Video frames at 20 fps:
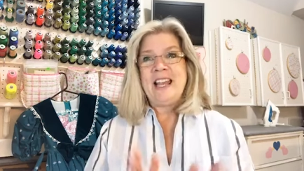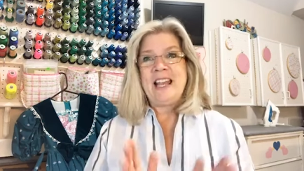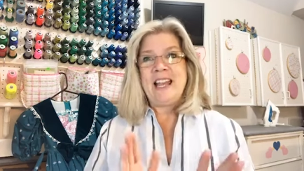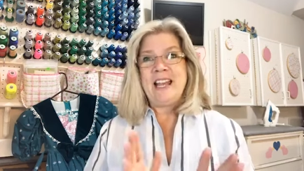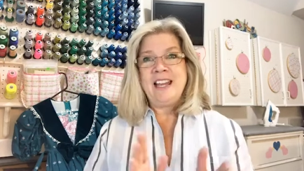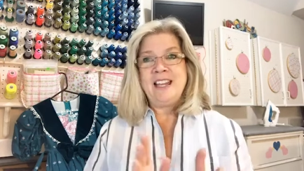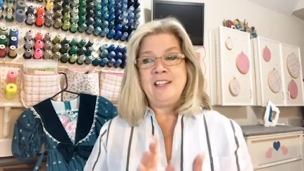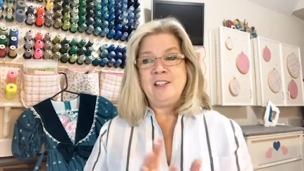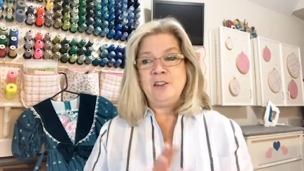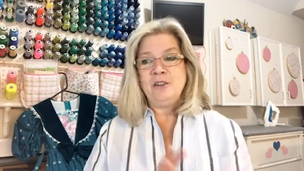
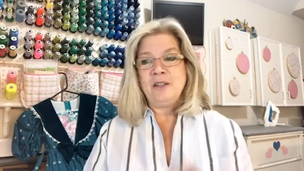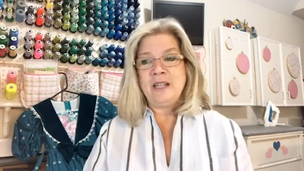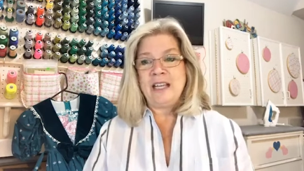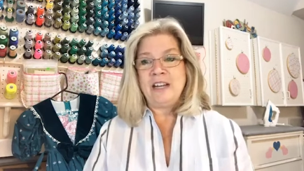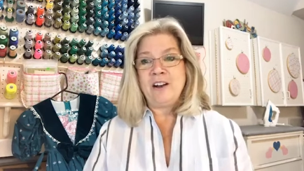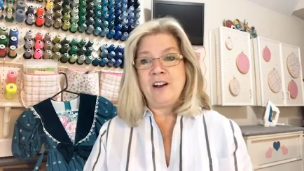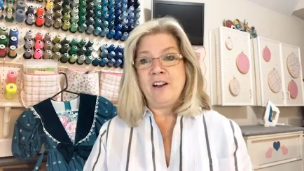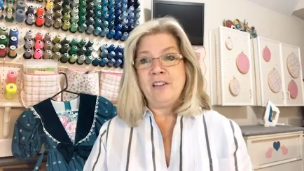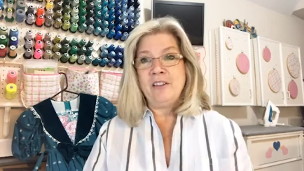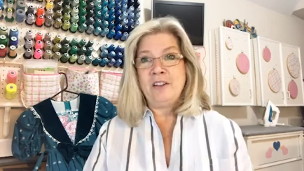and you'll
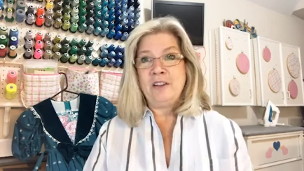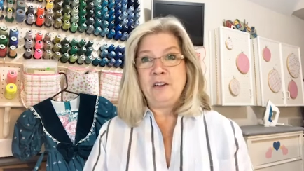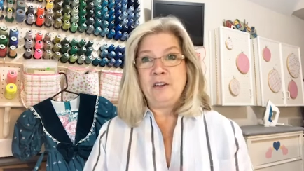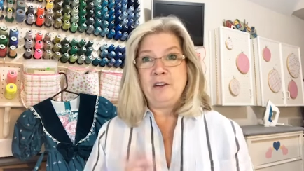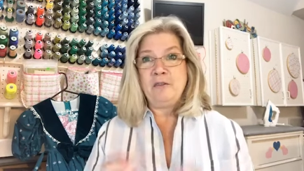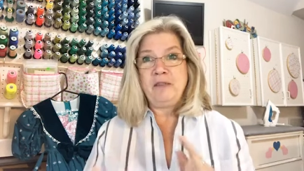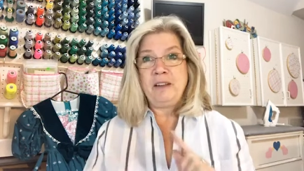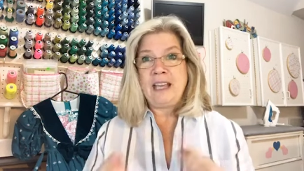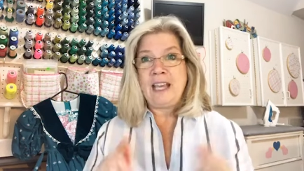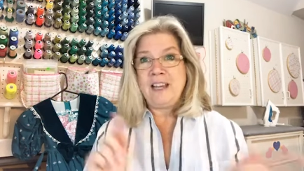get all the
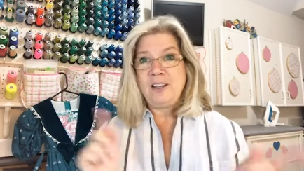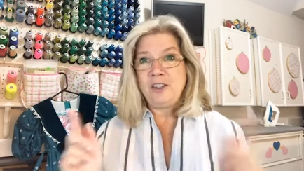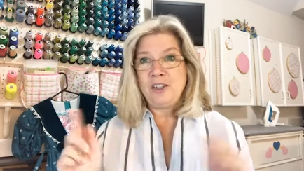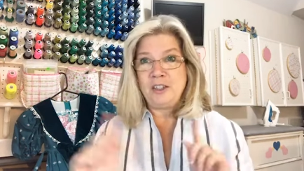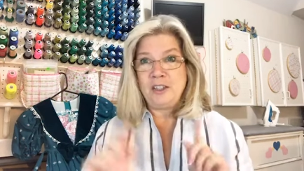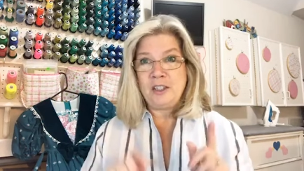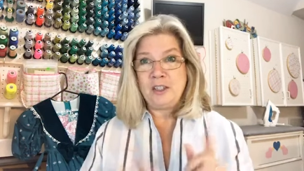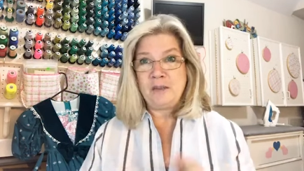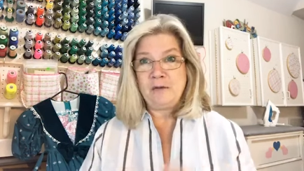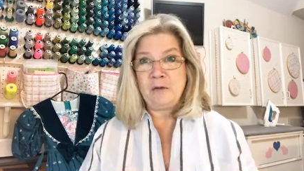
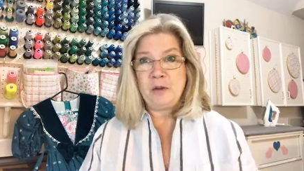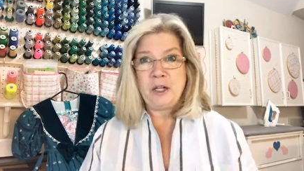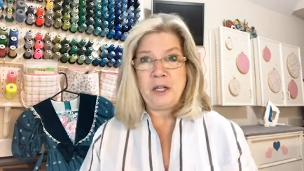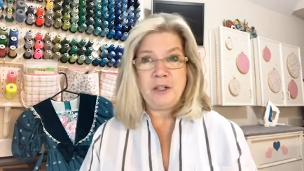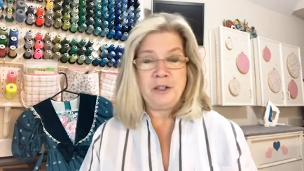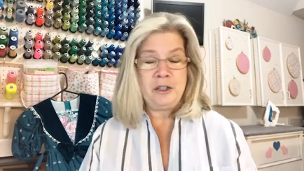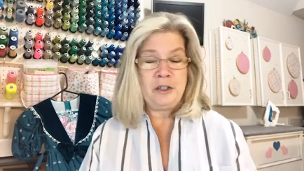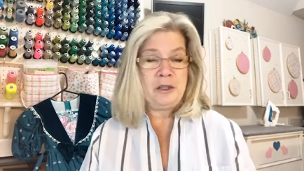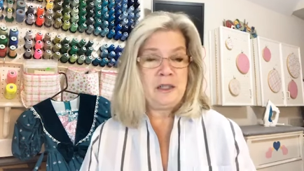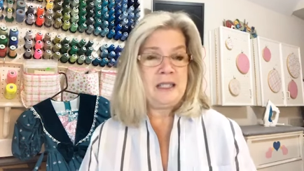notifications of when
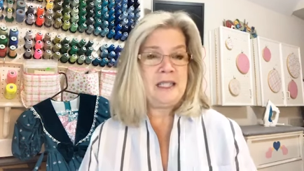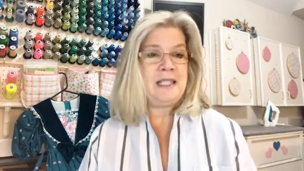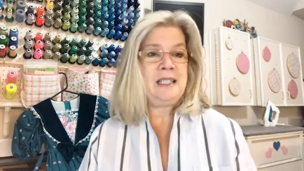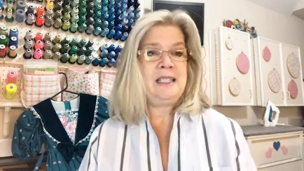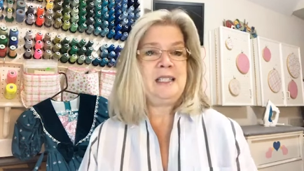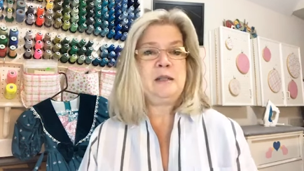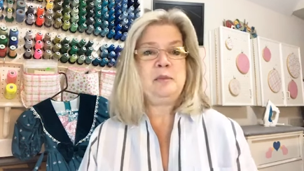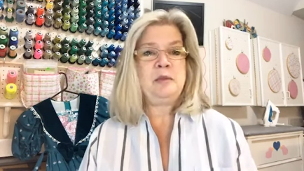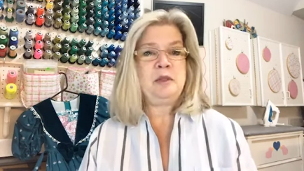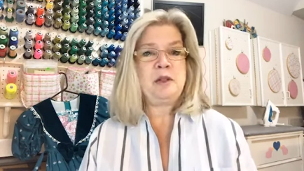our Tuesday's
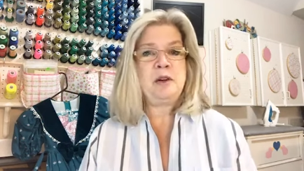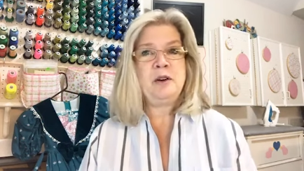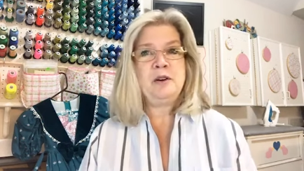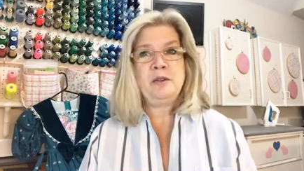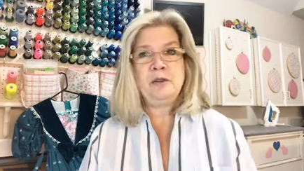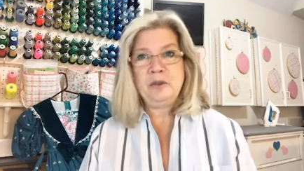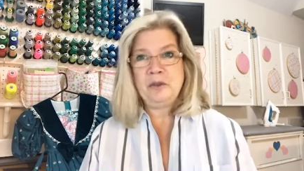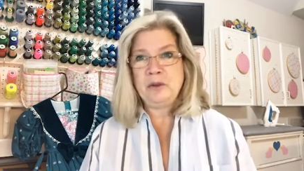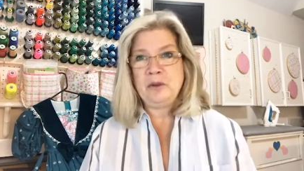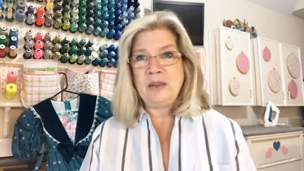tips
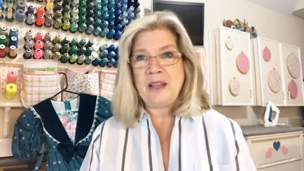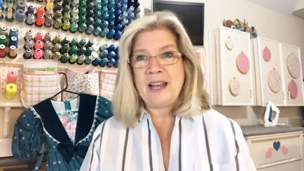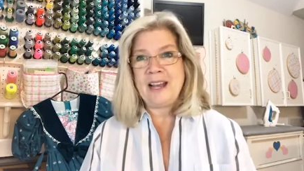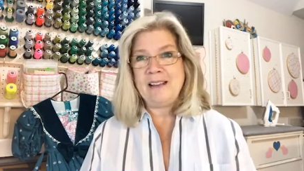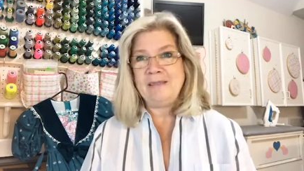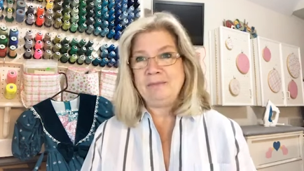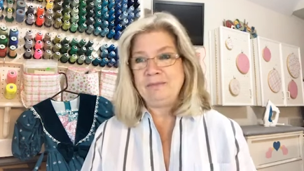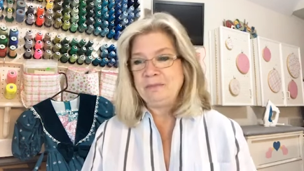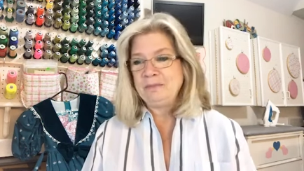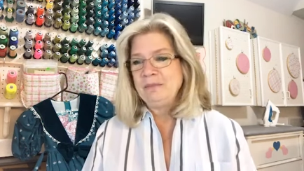are through
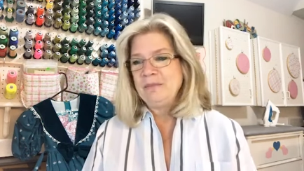that.